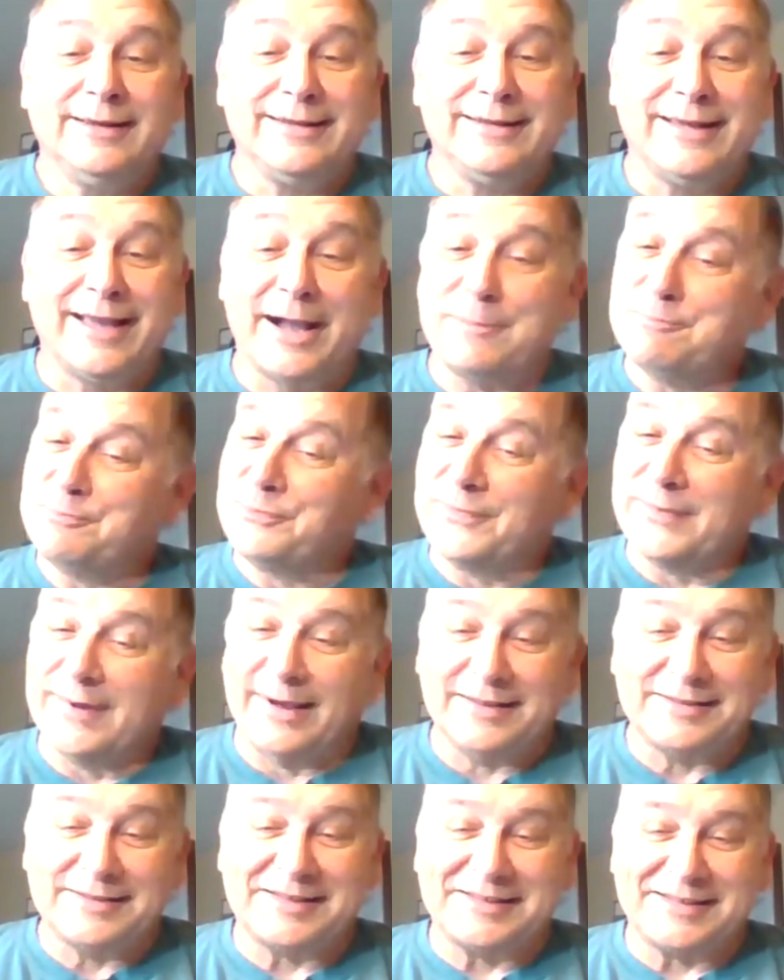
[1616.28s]
yep
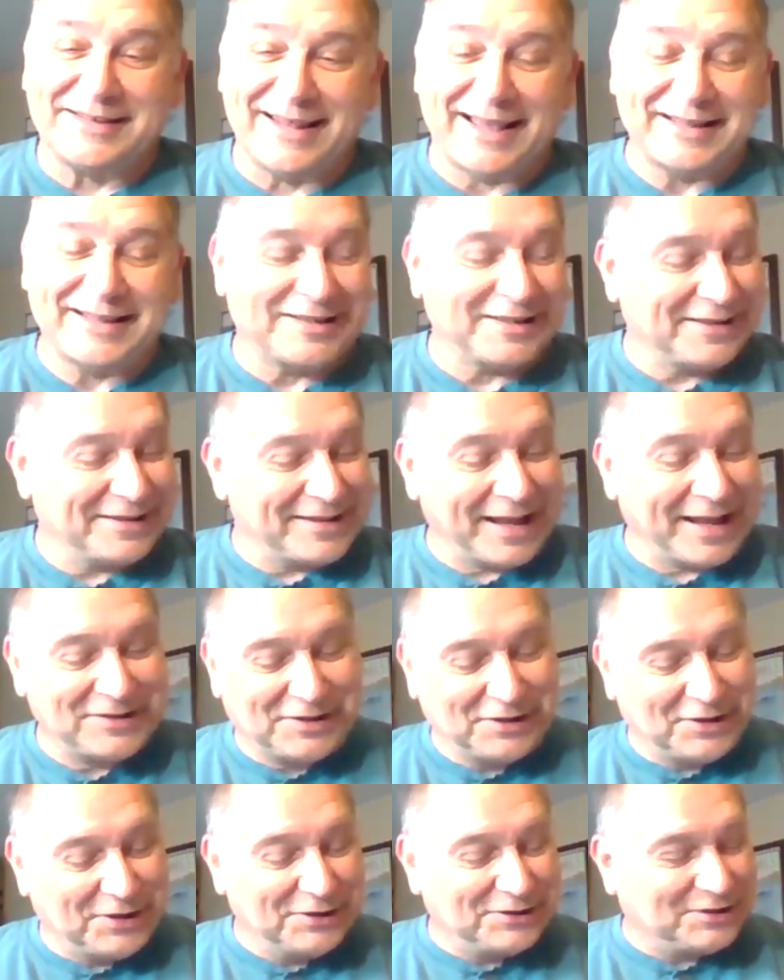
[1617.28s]
that's that's a
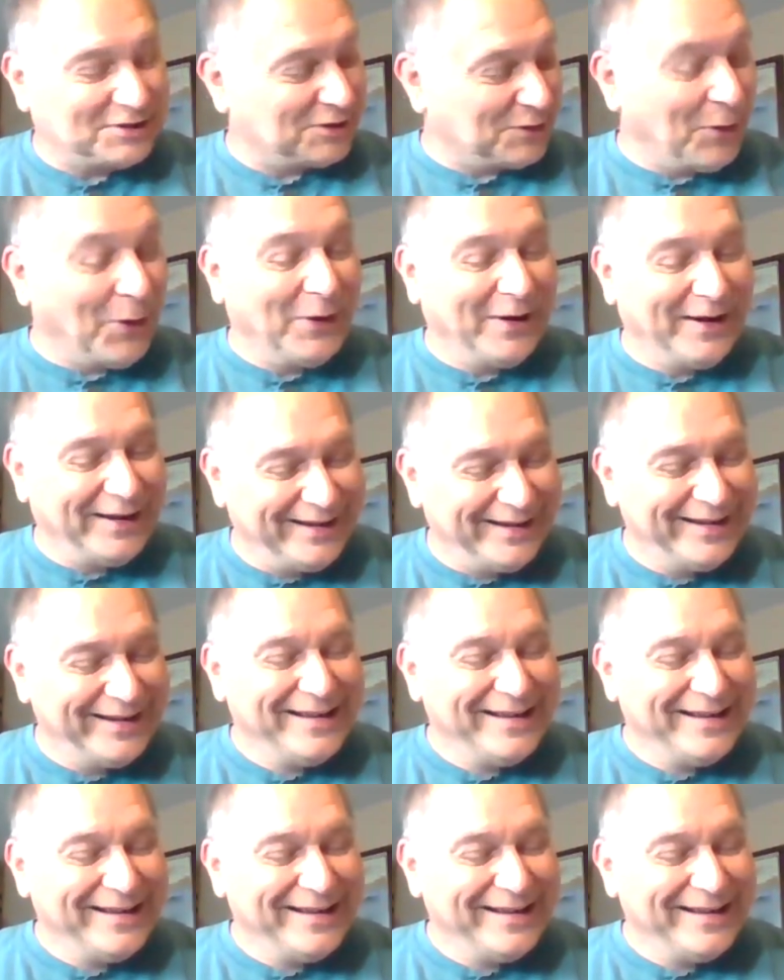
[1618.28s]
that's a good story